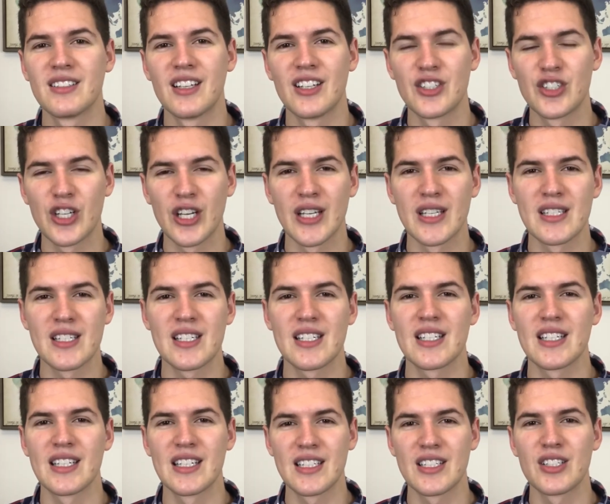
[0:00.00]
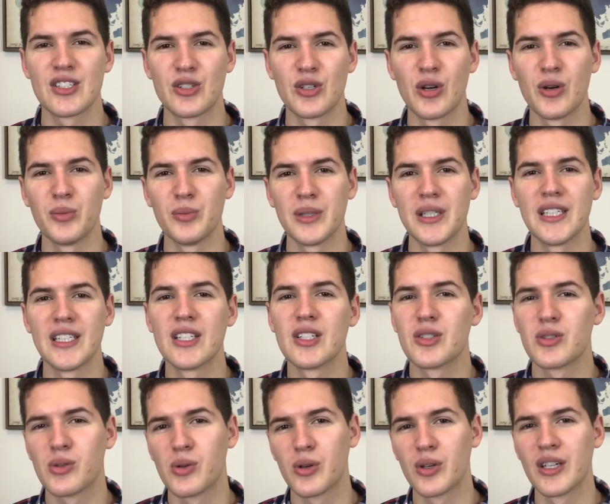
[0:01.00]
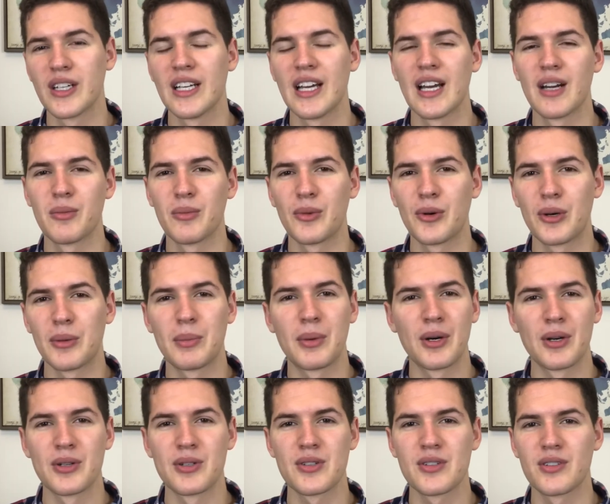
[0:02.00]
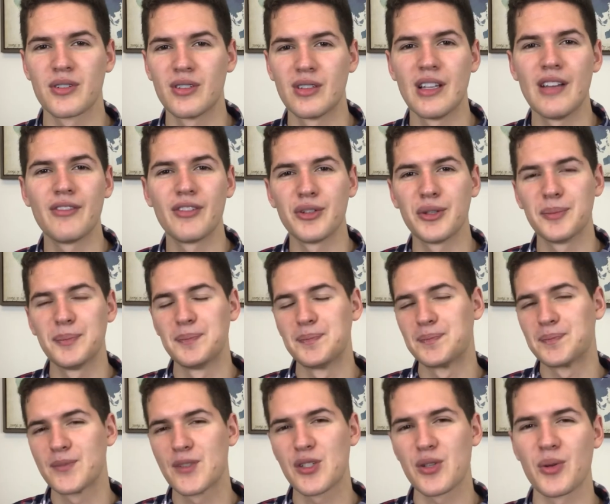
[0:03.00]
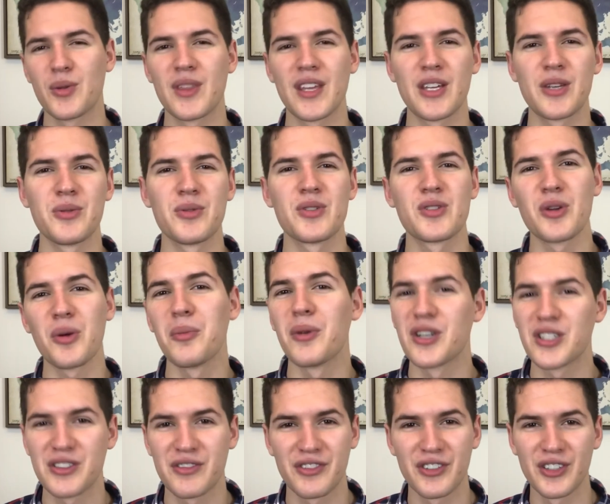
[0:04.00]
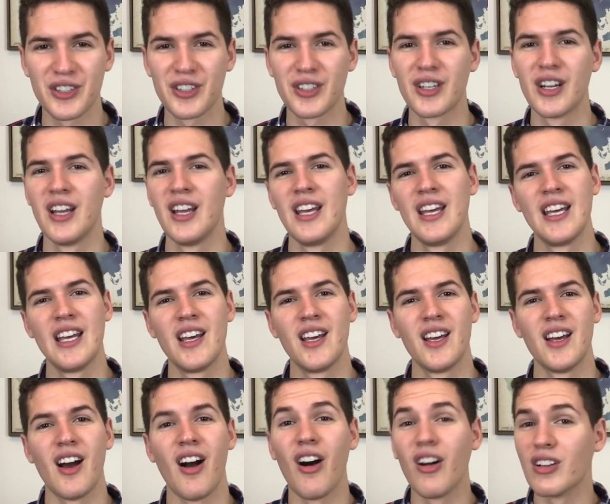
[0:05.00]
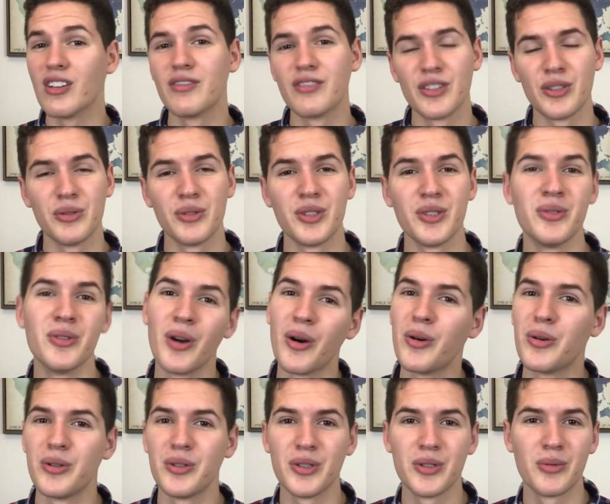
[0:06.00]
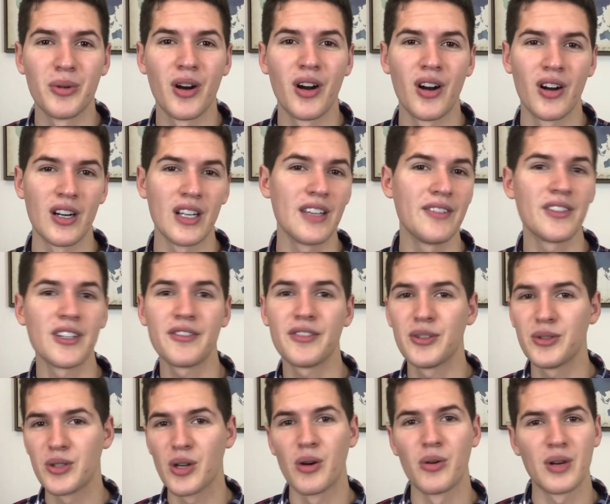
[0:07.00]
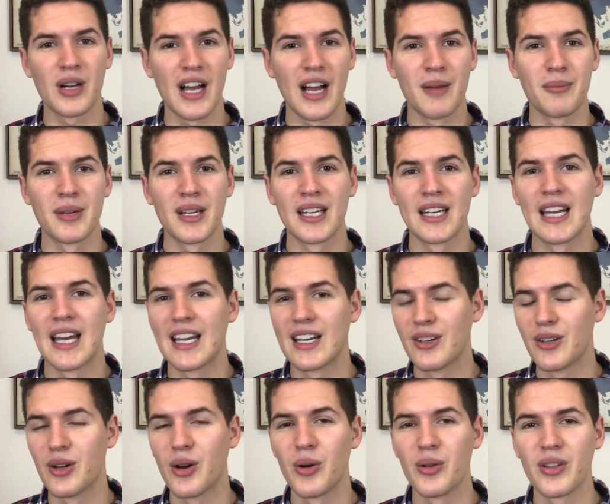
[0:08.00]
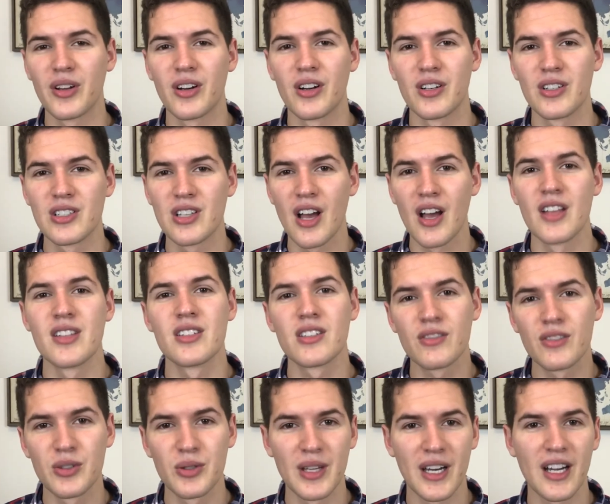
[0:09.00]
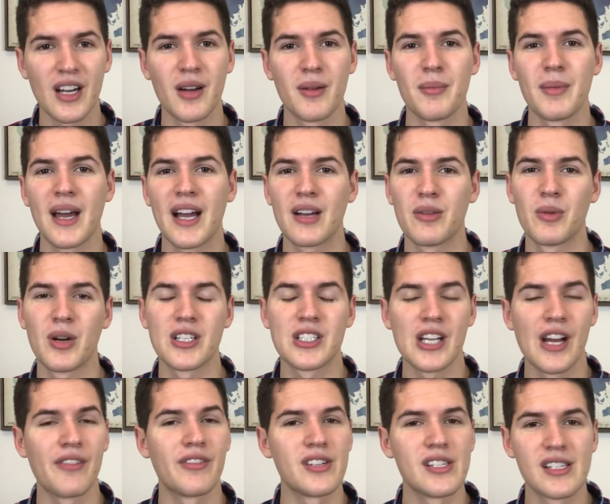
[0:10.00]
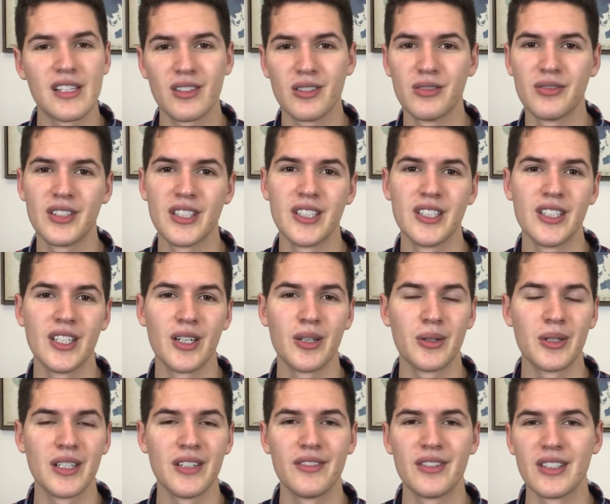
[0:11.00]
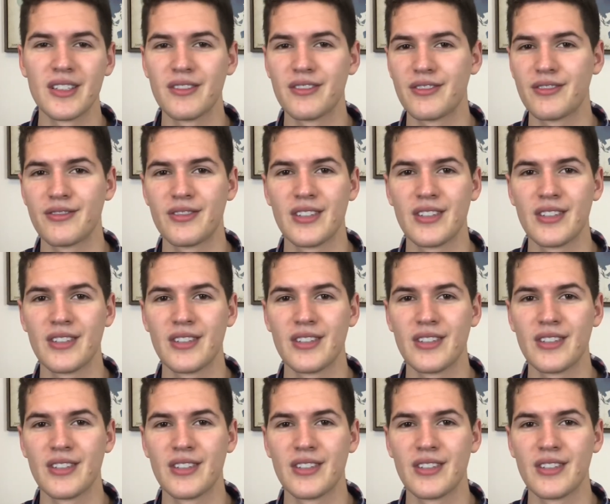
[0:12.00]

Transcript: a chance to get to know me and Tori on a more personal level. So thank you so much for all of you. You know who you are. Even if you don't comment, I know there are tons of you that come back and watch every single video, even if